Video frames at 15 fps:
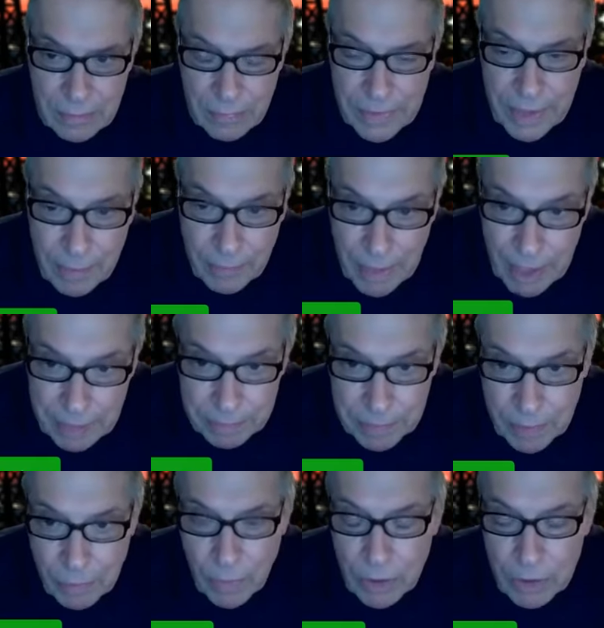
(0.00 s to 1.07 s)
There might
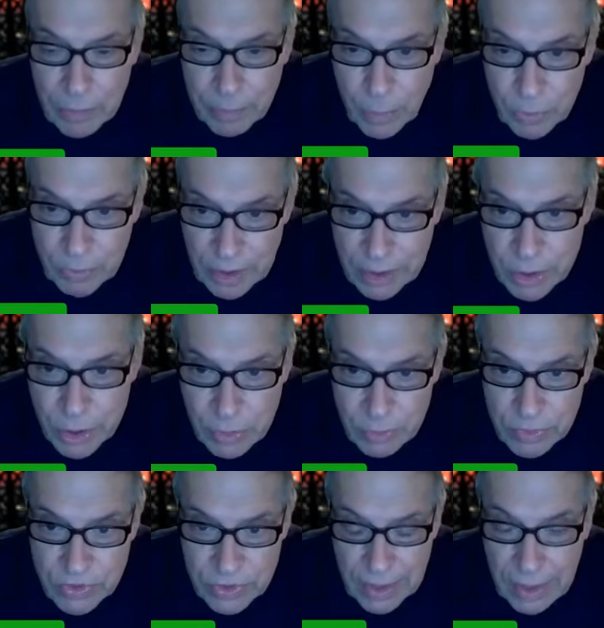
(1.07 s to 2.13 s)
be one. The potential
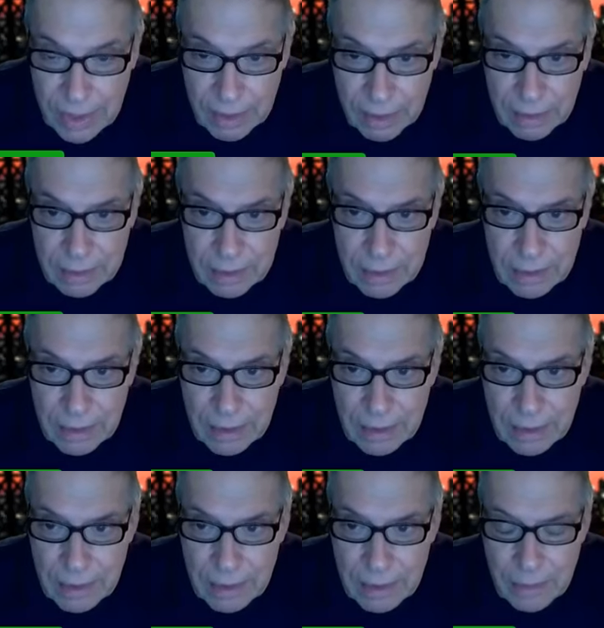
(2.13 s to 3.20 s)
was there.
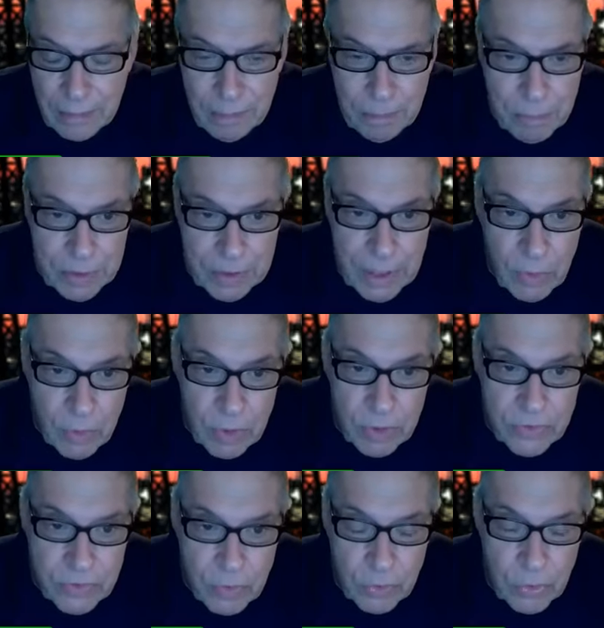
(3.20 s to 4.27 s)
But they
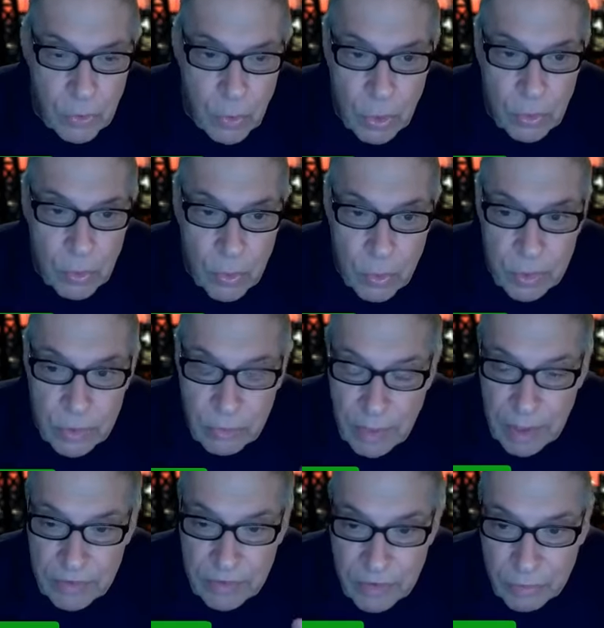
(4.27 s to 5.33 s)
also thought all the
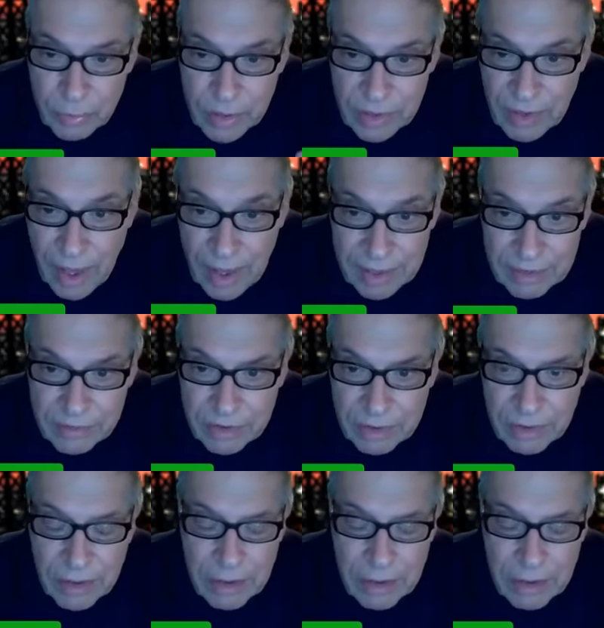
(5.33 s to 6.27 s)
races were tight.